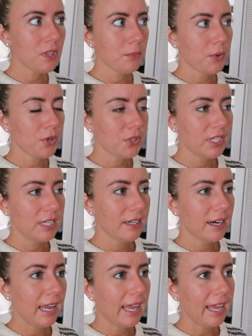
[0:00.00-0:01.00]
them
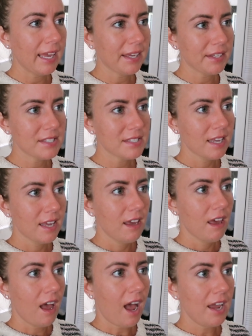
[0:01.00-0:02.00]
earlier and
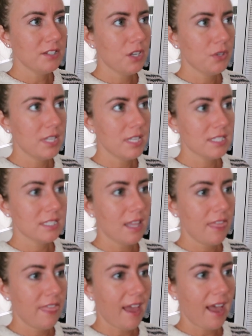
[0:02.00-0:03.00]
I noticed
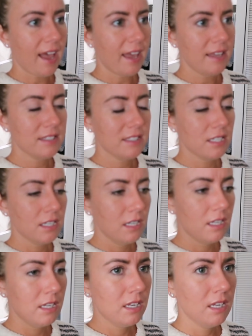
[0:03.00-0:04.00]
that
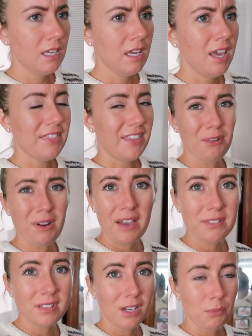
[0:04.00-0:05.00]
they don't have
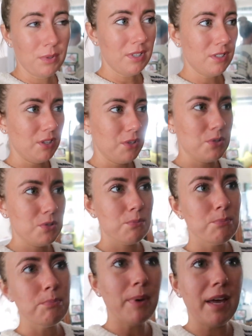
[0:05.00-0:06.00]
a lot of winter clothes,
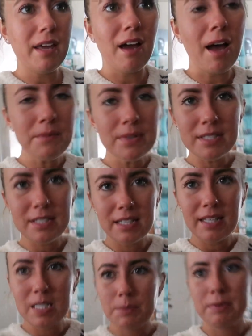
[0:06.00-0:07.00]
but obviously
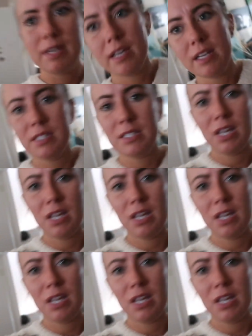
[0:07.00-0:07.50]
that's because